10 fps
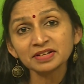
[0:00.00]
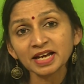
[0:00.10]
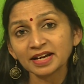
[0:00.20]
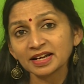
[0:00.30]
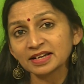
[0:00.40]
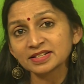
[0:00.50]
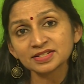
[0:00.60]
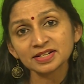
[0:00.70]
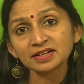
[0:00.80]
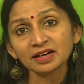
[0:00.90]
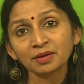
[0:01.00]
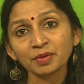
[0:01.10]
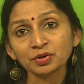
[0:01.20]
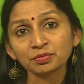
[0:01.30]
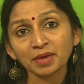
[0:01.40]
idealistic
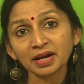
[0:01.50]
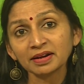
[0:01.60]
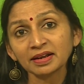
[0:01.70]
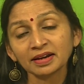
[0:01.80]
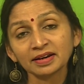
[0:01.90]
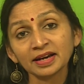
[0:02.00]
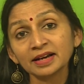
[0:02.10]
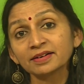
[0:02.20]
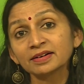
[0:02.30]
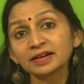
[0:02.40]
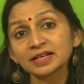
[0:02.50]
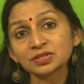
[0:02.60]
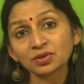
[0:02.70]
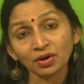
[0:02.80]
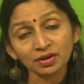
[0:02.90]
about marrying an elderly
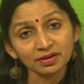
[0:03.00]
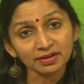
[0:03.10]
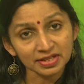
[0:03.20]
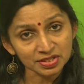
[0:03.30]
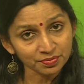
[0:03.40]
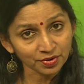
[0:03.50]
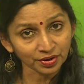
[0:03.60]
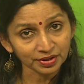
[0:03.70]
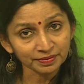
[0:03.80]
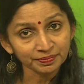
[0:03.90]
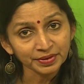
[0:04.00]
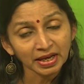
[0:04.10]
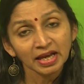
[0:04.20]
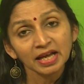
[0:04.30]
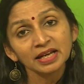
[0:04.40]
scholar Casaubon.
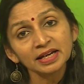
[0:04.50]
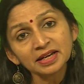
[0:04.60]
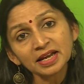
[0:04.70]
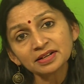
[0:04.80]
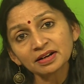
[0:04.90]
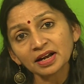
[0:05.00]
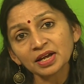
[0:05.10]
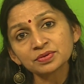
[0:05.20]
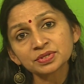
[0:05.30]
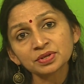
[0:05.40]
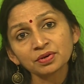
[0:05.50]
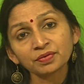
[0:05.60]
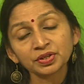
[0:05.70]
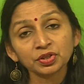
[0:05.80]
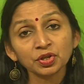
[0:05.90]
Lydgate arrives
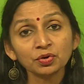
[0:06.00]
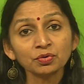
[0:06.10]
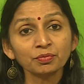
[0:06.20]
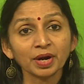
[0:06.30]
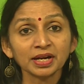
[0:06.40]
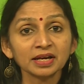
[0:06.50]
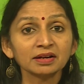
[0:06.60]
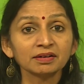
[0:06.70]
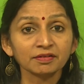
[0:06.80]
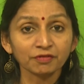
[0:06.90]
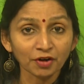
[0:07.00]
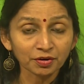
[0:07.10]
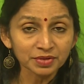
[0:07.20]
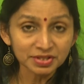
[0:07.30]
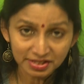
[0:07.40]
with new medical
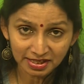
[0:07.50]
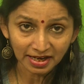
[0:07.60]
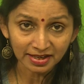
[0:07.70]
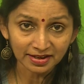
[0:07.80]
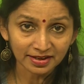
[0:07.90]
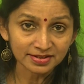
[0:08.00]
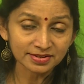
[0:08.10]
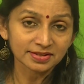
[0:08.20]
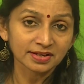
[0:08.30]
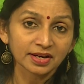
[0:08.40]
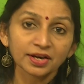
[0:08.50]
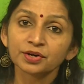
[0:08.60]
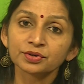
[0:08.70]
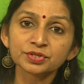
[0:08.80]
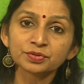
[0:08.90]
reformistic ideas.
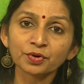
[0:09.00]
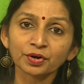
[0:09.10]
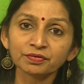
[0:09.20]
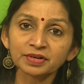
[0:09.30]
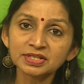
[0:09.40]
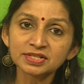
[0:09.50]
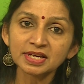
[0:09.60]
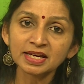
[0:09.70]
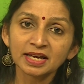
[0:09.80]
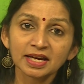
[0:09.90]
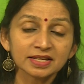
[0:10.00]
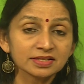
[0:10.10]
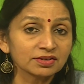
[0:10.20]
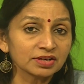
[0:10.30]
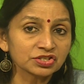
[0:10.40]
Rosamond Vincy is
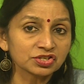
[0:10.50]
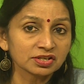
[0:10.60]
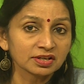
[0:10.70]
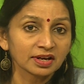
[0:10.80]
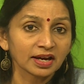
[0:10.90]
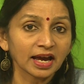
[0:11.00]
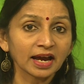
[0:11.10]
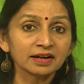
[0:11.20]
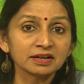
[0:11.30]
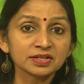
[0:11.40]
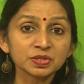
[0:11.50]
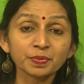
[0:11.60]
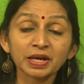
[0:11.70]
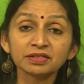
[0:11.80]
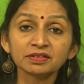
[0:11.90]
a rich and
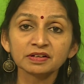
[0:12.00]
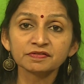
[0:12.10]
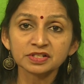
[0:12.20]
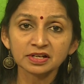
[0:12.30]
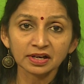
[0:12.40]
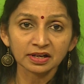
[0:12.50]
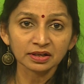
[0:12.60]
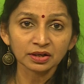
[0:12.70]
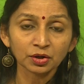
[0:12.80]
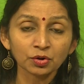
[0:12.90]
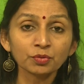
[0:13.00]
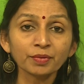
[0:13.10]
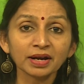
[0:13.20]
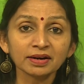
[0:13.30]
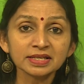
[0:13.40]
spendthrift girl who
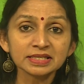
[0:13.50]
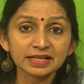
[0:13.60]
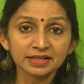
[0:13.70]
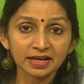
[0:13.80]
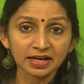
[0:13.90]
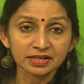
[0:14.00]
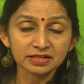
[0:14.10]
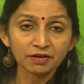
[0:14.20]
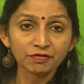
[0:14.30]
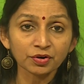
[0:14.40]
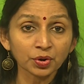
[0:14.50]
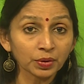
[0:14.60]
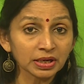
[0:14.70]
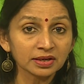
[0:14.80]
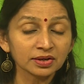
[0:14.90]
marries Lydgate for
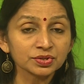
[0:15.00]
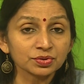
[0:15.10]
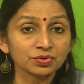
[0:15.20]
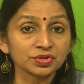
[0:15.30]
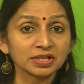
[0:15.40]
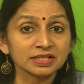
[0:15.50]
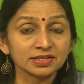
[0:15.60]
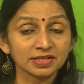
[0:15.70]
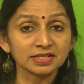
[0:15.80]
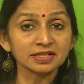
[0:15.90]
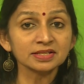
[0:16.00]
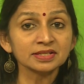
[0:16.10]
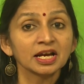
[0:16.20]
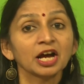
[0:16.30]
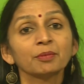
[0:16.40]
quick social status,
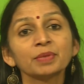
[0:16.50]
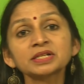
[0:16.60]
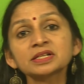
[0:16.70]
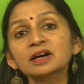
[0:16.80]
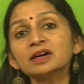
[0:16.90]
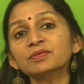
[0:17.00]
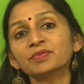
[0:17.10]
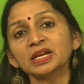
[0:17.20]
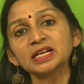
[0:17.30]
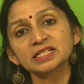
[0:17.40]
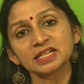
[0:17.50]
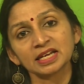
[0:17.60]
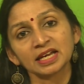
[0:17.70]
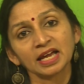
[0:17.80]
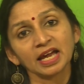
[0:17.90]
but her vanity
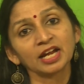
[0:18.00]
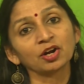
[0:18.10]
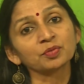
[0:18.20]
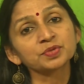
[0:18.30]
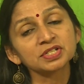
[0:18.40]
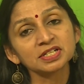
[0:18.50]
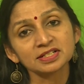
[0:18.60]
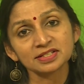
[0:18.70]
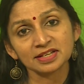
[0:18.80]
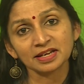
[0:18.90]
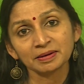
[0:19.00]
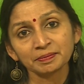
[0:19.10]
and obstinacy